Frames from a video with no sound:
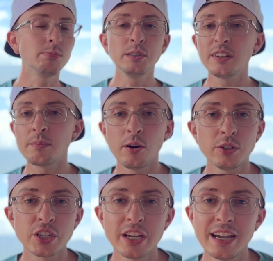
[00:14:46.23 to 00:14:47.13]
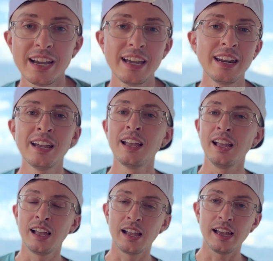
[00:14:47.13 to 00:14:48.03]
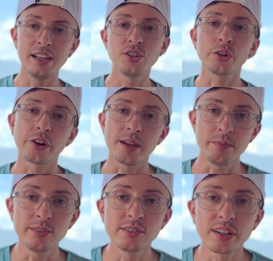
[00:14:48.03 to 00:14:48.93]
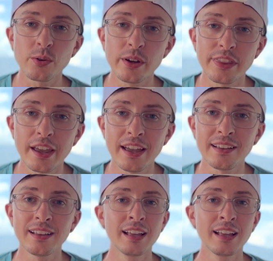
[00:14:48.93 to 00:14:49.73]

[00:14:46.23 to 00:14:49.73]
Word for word: moving motion, integrate music with it.